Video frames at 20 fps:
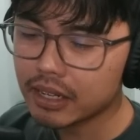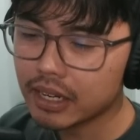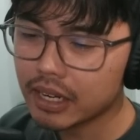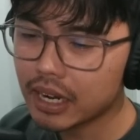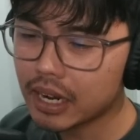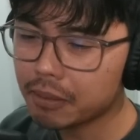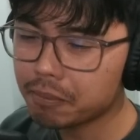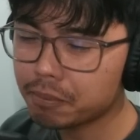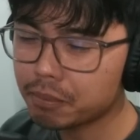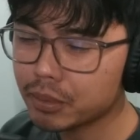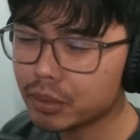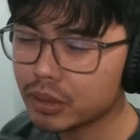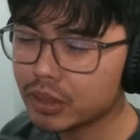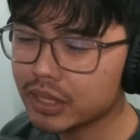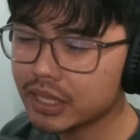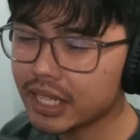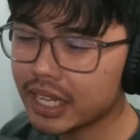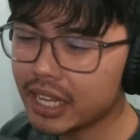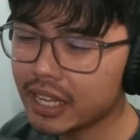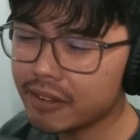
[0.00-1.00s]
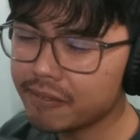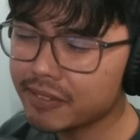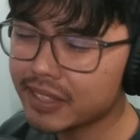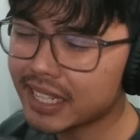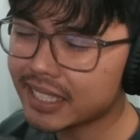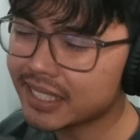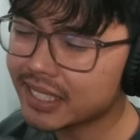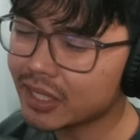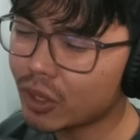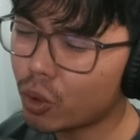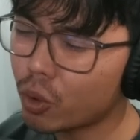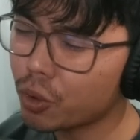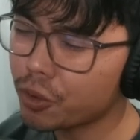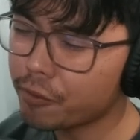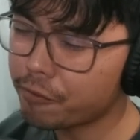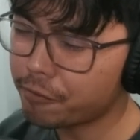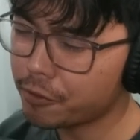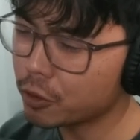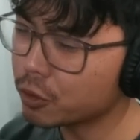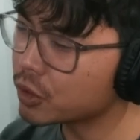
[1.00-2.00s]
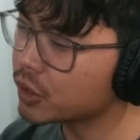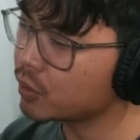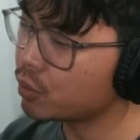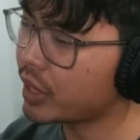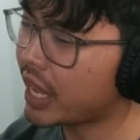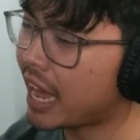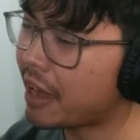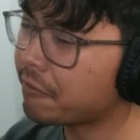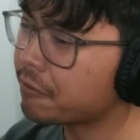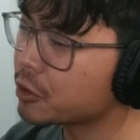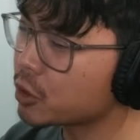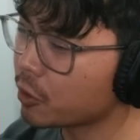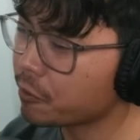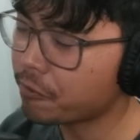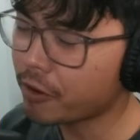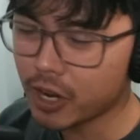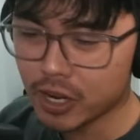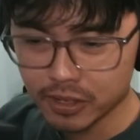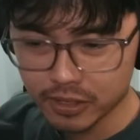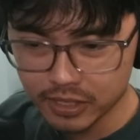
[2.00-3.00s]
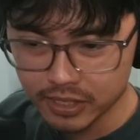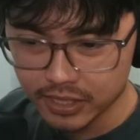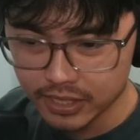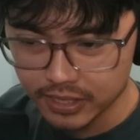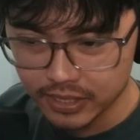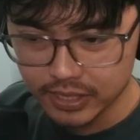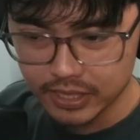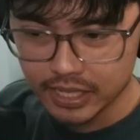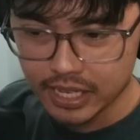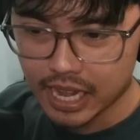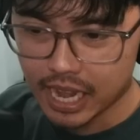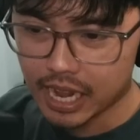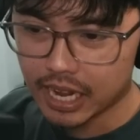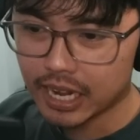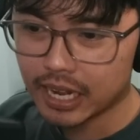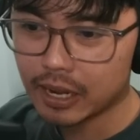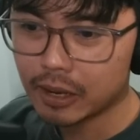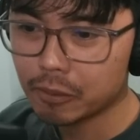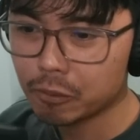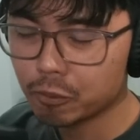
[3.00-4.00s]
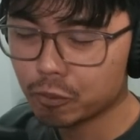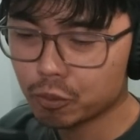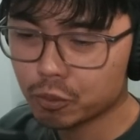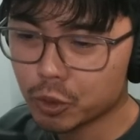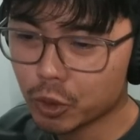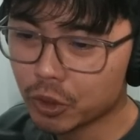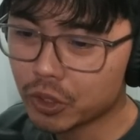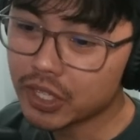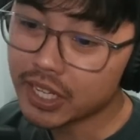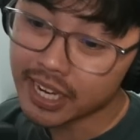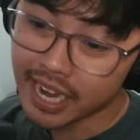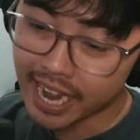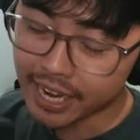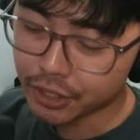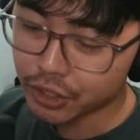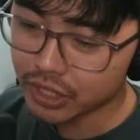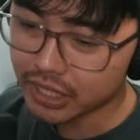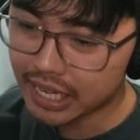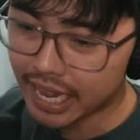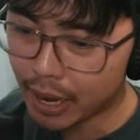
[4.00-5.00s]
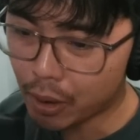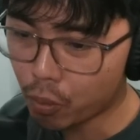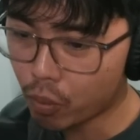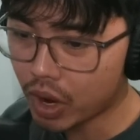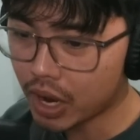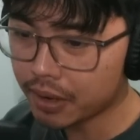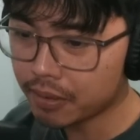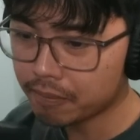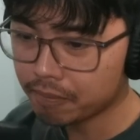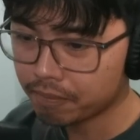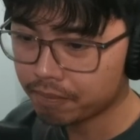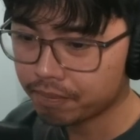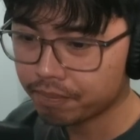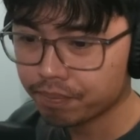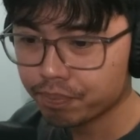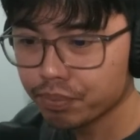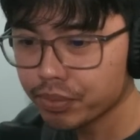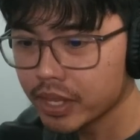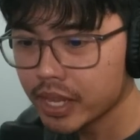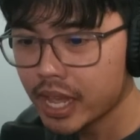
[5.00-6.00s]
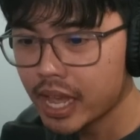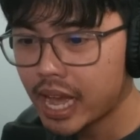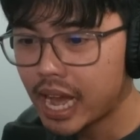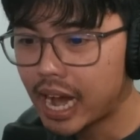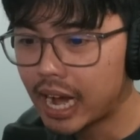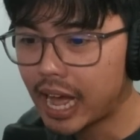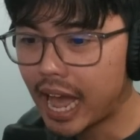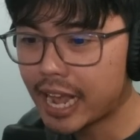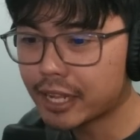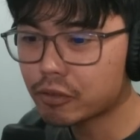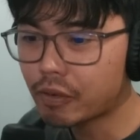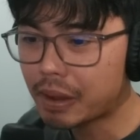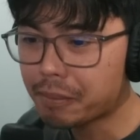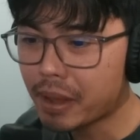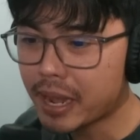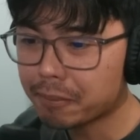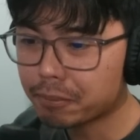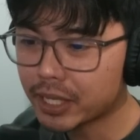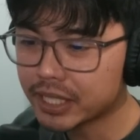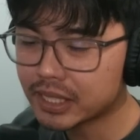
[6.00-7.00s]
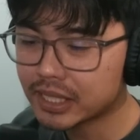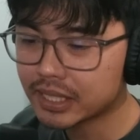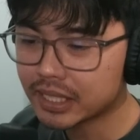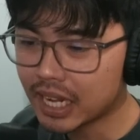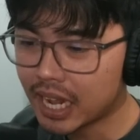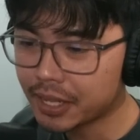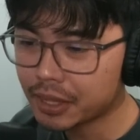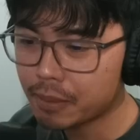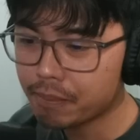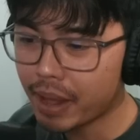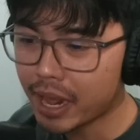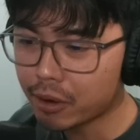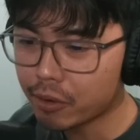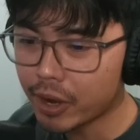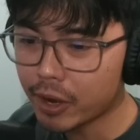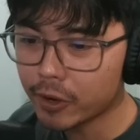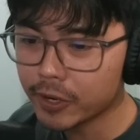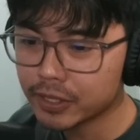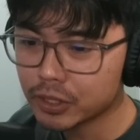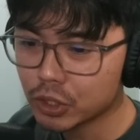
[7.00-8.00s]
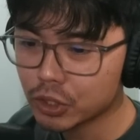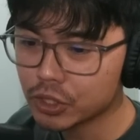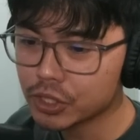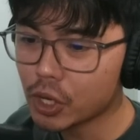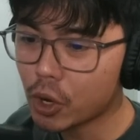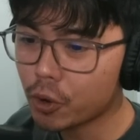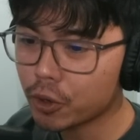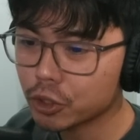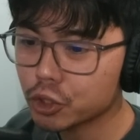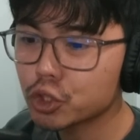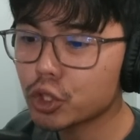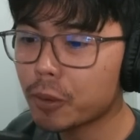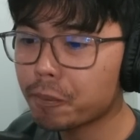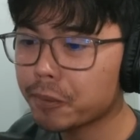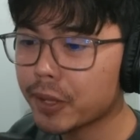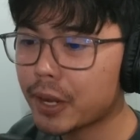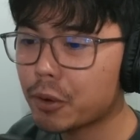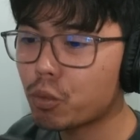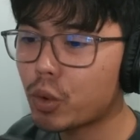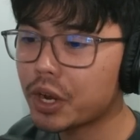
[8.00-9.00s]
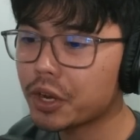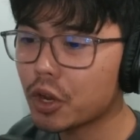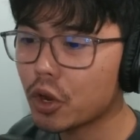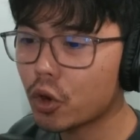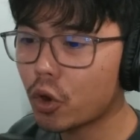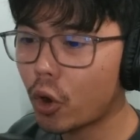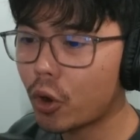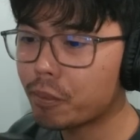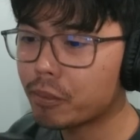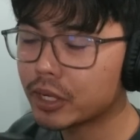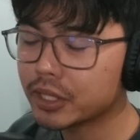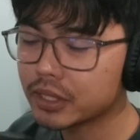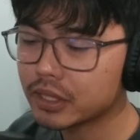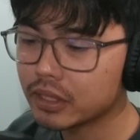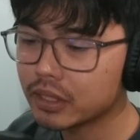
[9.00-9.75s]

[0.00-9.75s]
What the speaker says: I believe that's all the fields we have so far. So you can actually net 1. Activate main, place this card in the battle area into owner's drop. Play 1 Goma